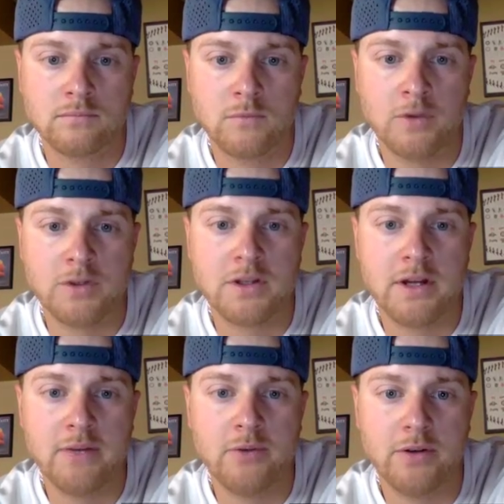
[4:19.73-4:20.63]
Which
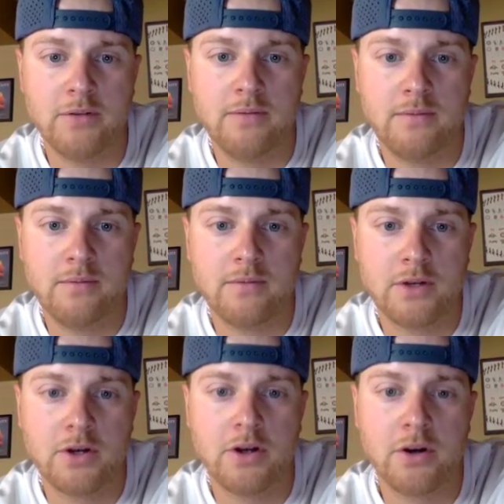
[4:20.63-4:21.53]
then
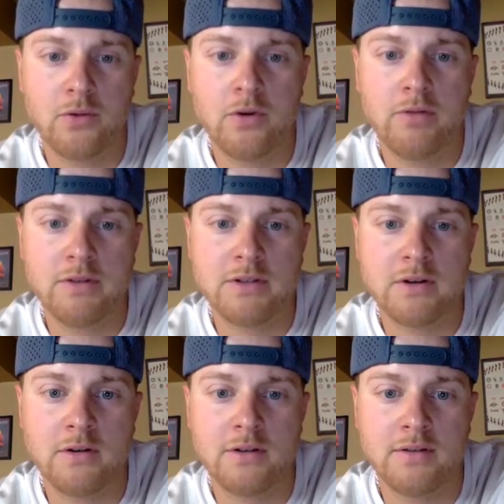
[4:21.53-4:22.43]
could
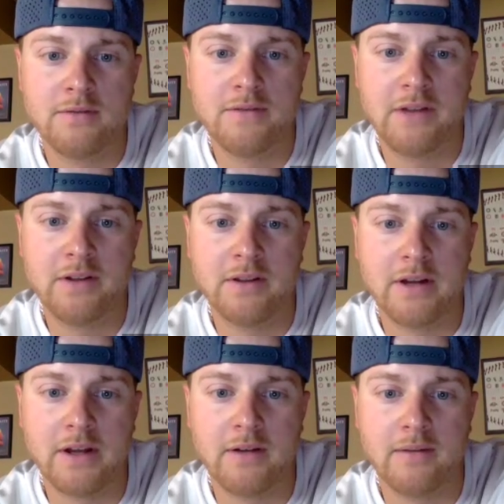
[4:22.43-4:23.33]
result in feeling
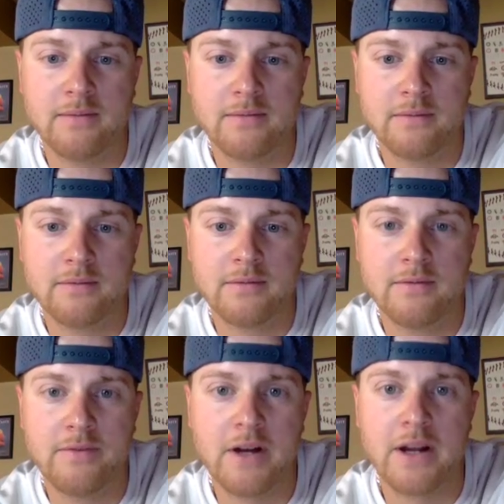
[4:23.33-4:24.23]
like,
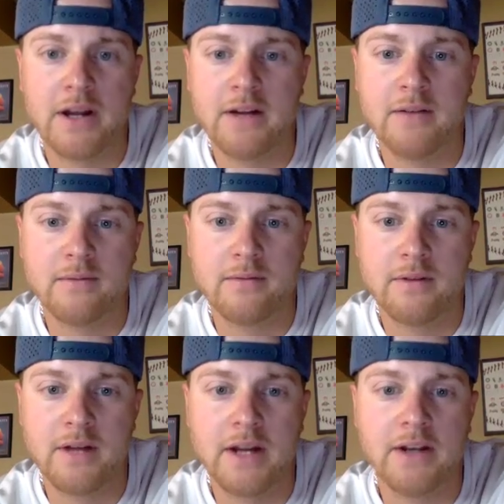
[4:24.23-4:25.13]
fuck, I
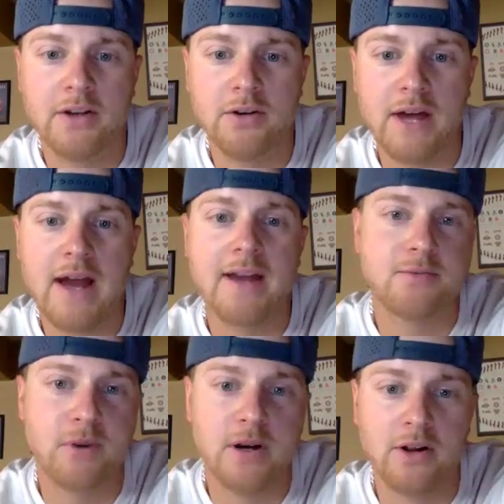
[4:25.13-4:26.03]
didn't do it
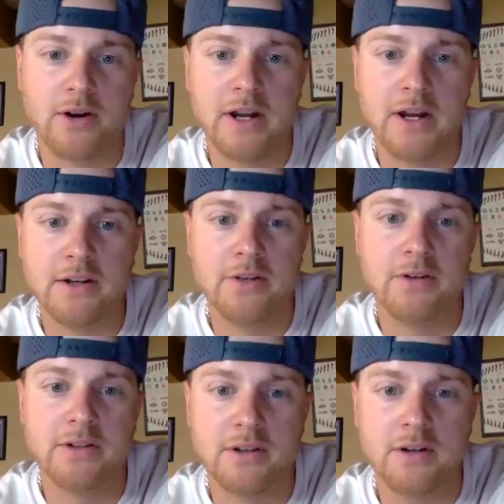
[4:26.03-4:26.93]
as well, or I didn't do
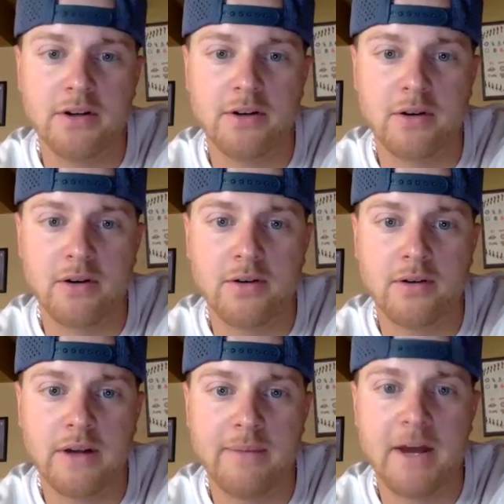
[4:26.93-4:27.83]
as good, or
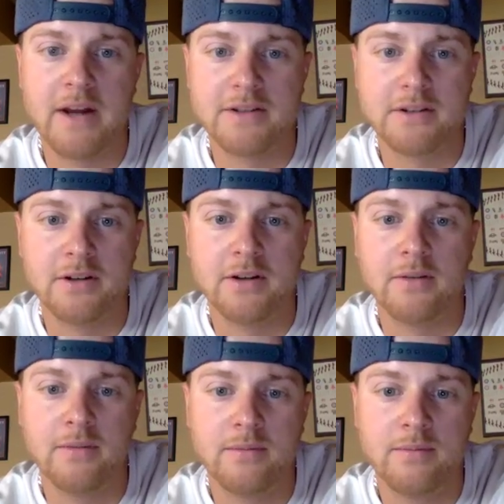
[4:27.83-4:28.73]
I'm not as
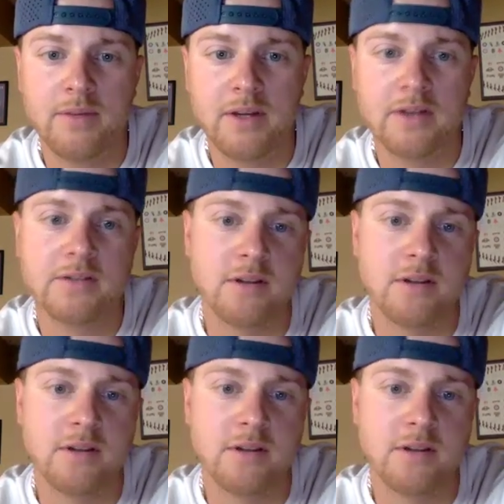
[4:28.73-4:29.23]
good because of